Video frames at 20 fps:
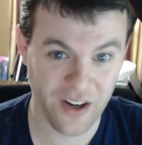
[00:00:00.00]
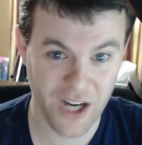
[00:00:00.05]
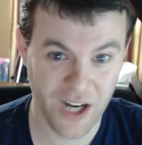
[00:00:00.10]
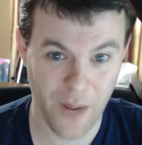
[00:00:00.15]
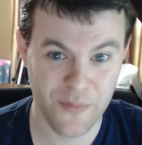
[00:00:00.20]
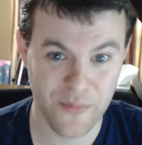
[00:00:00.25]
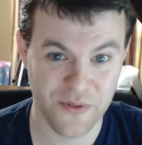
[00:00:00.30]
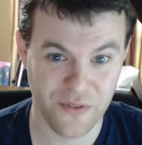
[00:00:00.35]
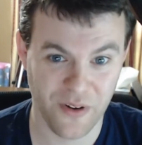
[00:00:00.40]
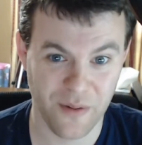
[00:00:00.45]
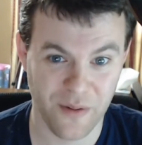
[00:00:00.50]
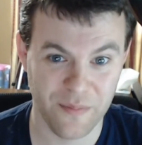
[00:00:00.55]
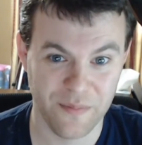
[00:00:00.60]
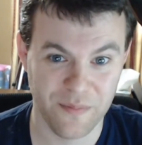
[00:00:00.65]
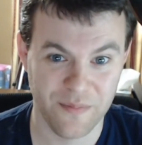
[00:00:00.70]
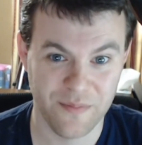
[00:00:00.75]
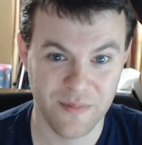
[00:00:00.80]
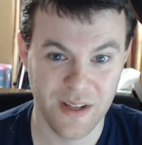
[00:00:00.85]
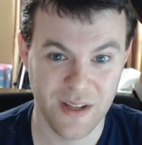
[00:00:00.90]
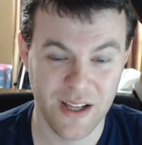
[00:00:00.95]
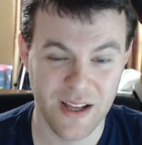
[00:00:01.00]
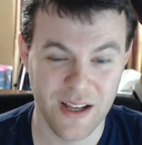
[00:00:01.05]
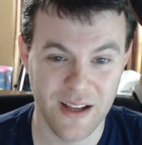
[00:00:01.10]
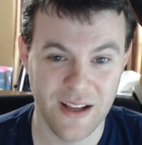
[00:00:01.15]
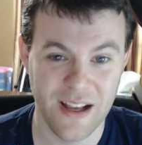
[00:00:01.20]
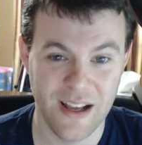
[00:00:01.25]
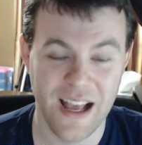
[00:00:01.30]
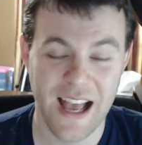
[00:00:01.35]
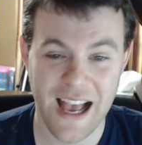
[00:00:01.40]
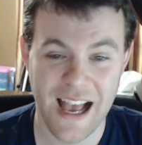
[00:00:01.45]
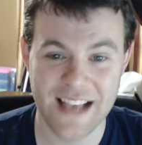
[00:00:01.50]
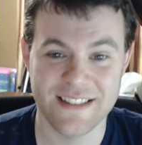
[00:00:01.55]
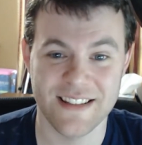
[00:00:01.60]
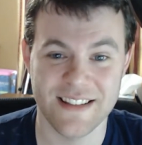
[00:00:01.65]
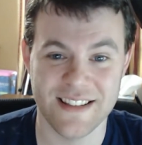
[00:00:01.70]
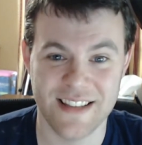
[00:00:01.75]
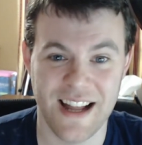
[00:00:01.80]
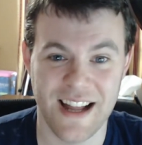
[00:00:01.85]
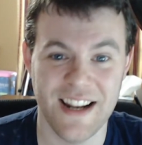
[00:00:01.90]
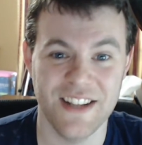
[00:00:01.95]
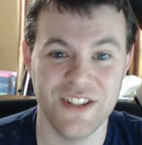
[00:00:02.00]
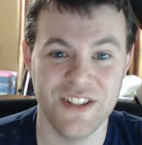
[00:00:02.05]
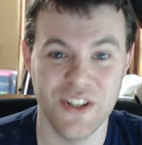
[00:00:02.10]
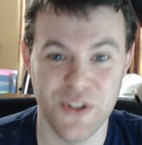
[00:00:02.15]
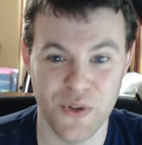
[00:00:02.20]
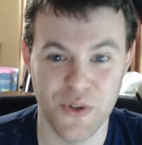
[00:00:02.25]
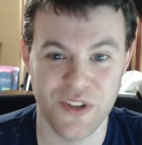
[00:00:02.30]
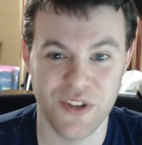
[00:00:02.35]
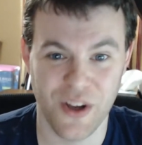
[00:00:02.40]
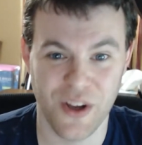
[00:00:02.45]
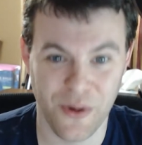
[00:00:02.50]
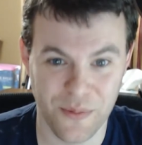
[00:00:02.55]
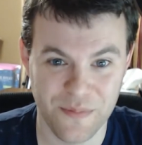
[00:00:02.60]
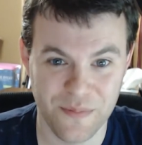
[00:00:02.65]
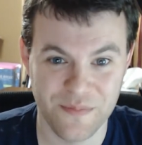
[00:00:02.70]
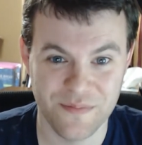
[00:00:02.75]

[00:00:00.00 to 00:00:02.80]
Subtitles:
comes from, has decided to do so.